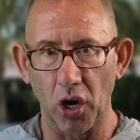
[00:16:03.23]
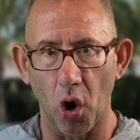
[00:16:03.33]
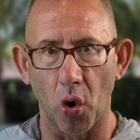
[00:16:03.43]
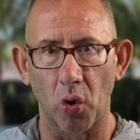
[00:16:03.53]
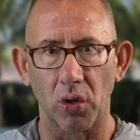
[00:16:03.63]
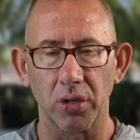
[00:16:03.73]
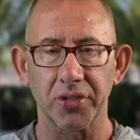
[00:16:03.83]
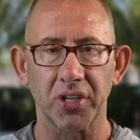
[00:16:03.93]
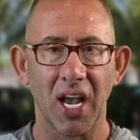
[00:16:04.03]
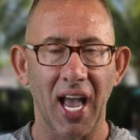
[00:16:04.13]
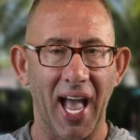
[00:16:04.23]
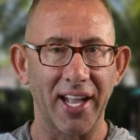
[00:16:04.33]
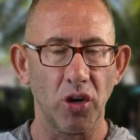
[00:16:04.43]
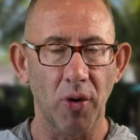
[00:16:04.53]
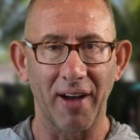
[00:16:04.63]
goals
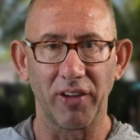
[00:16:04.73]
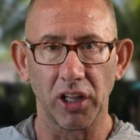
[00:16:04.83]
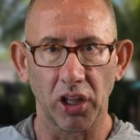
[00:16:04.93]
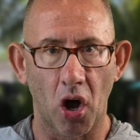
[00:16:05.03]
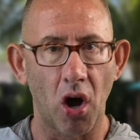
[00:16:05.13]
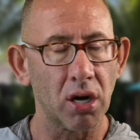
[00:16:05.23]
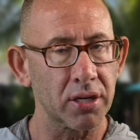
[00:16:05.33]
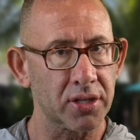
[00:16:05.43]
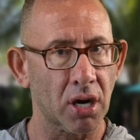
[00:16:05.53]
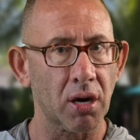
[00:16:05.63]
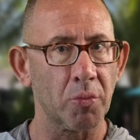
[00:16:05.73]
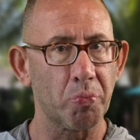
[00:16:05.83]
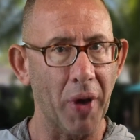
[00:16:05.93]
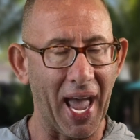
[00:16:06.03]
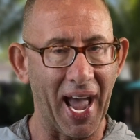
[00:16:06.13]
and you have a
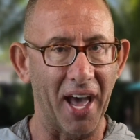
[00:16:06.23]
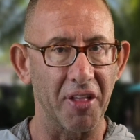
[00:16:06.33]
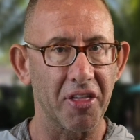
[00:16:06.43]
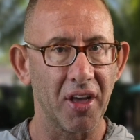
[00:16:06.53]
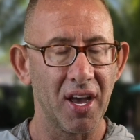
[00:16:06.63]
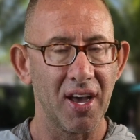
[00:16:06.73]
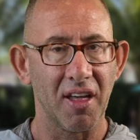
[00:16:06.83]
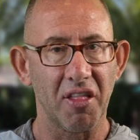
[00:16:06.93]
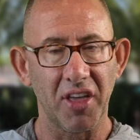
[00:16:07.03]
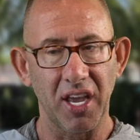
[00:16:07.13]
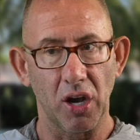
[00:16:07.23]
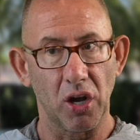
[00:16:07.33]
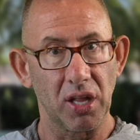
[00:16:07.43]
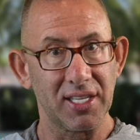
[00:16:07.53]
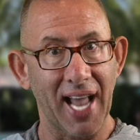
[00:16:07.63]
long-term path, the
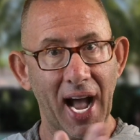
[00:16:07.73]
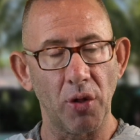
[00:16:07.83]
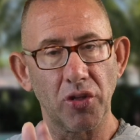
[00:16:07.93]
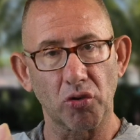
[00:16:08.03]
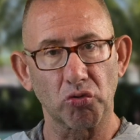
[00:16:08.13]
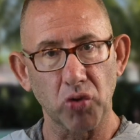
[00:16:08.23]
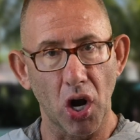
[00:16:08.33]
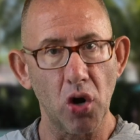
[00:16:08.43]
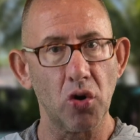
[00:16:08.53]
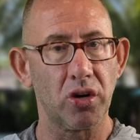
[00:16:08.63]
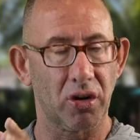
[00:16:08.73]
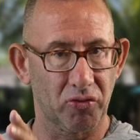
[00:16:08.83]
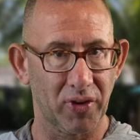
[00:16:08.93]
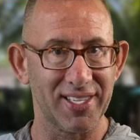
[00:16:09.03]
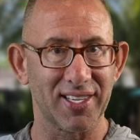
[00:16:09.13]
down the road
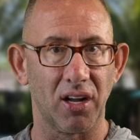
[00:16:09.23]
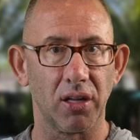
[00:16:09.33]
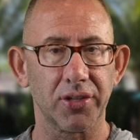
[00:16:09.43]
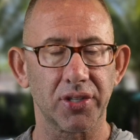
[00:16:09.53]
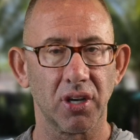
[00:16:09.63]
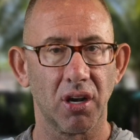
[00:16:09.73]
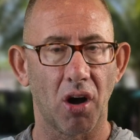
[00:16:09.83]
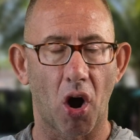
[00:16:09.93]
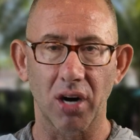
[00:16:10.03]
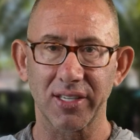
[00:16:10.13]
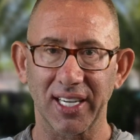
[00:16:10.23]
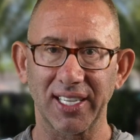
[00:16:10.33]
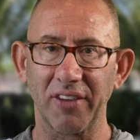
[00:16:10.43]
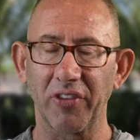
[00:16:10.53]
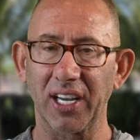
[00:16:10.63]
results are
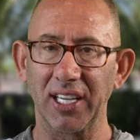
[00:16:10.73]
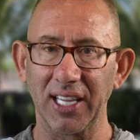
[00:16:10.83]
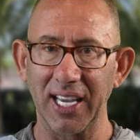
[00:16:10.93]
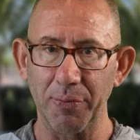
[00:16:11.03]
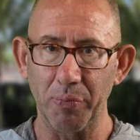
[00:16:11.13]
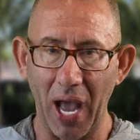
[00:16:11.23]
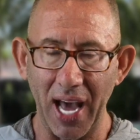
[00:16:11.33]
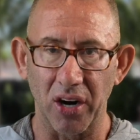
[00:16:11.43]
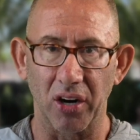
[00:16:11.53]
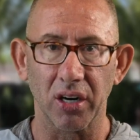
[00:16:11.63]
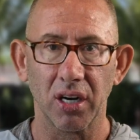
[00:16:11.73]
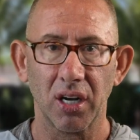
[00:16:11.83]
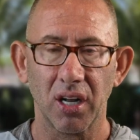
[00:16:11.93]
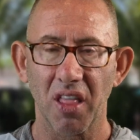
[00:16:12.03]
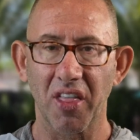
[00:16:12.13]
significantly better
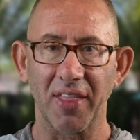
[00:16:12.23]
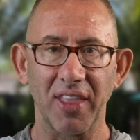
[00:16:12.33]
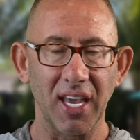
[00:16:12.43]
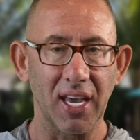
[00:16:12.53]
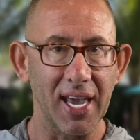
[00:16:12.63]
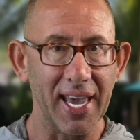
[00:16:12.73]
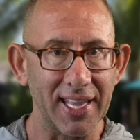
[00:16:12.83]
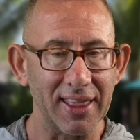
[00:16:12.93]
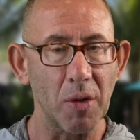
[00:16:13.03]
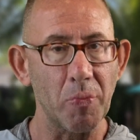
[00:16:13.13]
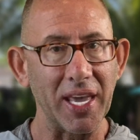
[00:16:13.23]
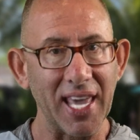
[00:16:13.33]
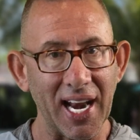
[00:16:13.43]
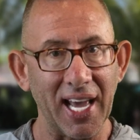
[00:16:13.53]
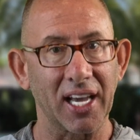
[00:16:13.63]
than the in the
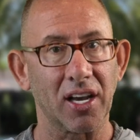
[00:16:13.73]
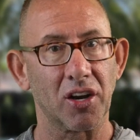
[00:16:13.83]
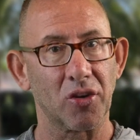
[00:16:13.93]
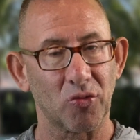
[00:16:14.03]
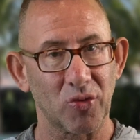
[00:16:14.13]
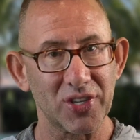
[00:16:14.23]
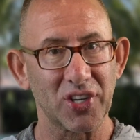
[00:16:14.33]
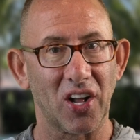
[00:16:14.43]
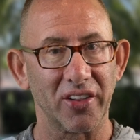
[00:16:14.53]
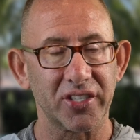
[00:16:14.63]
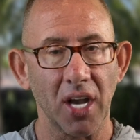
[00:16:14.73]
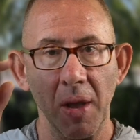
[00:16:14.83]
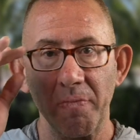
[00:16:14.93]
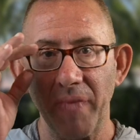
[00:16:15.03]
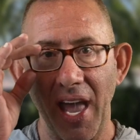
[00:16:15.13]
beginning results.
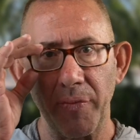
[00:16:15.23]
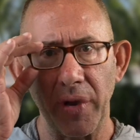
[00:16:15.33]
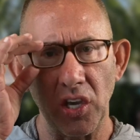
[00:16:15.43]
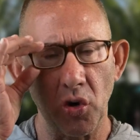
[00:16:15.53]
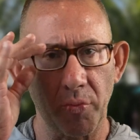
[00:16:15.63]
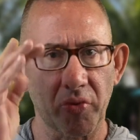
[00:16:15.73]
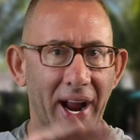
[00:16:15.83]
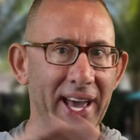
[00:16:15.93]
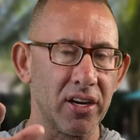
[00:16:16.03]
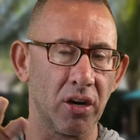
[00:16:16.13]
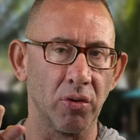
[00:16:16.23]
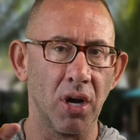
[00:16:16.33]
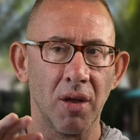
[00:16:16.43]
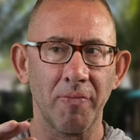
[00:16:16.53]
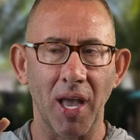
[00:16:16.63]
Maybe you're brand new.
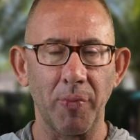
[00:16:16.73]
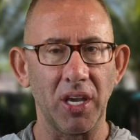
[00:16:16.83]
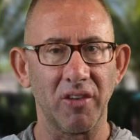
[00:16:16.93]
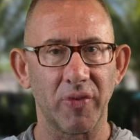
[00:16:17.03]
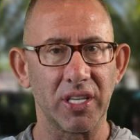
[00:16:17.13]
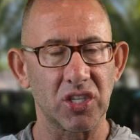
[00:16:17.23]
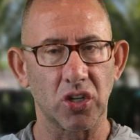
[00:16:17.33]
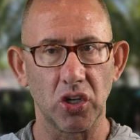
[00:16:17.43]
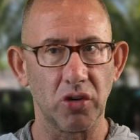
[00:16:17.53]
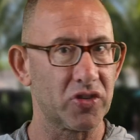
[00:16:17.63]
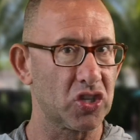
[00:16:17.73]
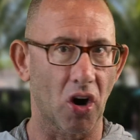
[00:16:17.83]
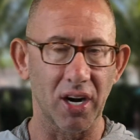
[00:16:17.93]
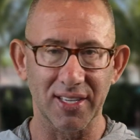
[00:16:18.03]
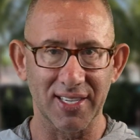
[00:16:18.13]
Maybe you've
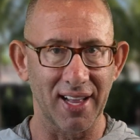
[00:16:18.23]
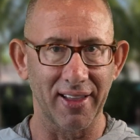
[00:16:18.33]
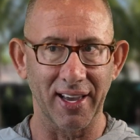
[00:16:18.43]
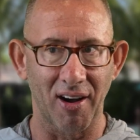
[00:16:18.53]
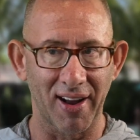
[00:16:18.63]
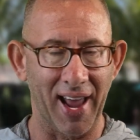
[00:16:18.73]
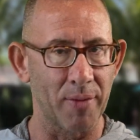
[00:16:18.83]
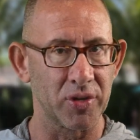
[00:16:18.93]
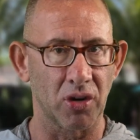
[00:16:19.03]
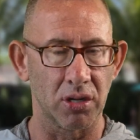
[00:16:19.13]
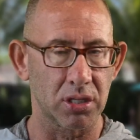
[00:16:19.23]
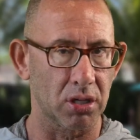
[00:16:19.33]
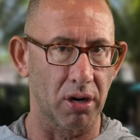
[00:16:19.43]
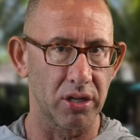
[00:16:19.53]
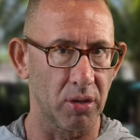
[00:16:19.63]
started selling on Amazon,
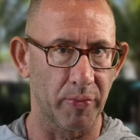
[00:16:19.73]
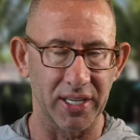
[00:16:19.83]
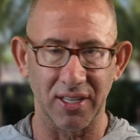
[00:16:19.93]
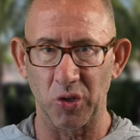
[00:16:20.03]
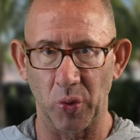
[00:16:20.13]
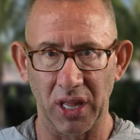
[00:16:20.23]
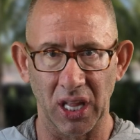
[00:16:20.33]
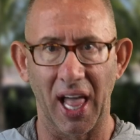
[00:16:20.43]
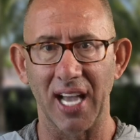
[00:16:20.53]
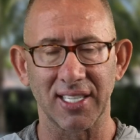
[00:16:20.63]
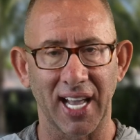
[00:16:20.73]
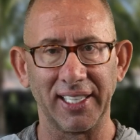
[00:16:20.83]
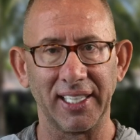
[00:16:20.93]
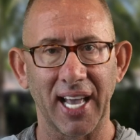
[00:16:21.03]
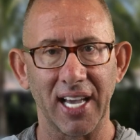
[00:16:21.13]
started your business within the last
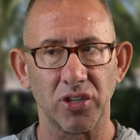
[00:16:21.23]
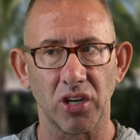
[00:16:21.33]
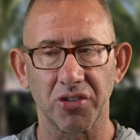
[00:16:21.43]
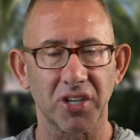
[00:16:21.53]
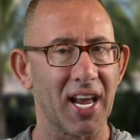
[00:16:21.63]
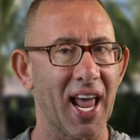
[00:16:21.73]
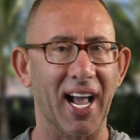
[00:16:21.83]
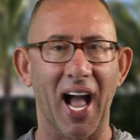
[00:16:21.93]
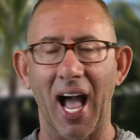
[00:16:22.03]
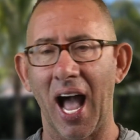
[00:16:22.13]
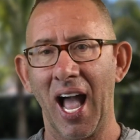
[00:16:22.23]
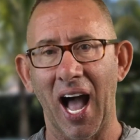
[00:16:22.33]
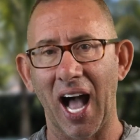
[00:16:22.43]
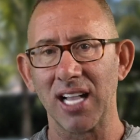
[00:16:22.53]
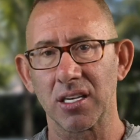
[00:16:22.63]
90 days. And you're saying, heck,
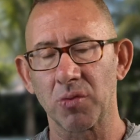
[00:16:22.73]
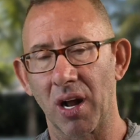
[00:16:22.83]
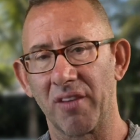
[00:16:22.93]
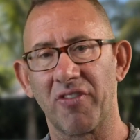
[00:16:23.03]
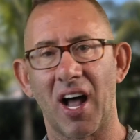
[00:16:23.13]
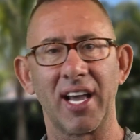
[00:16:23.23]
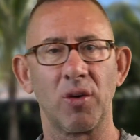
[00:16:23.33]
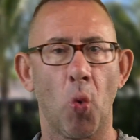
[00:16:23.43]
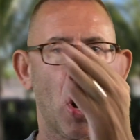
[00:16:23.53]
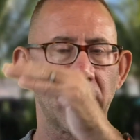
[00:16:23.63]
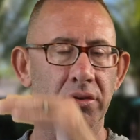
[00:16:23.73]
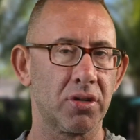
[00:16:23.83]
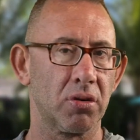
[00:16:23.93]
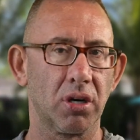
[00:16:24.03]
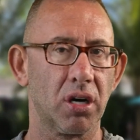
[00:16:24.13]
I just want to find 1 or
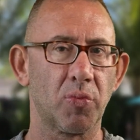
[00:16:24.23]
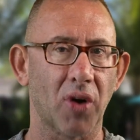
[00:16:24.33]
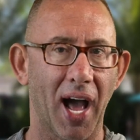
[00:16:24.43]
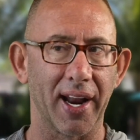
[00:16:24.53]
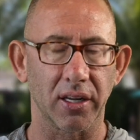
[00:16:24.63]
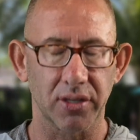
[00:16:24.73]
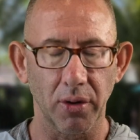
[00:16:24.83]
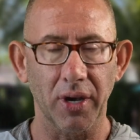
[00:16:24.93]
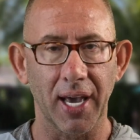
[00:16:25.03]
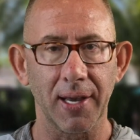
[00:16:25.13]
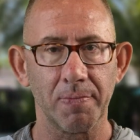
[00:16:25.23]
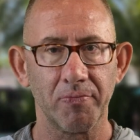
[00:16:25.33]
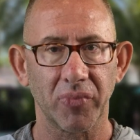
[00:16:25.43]
2 good products. Okay.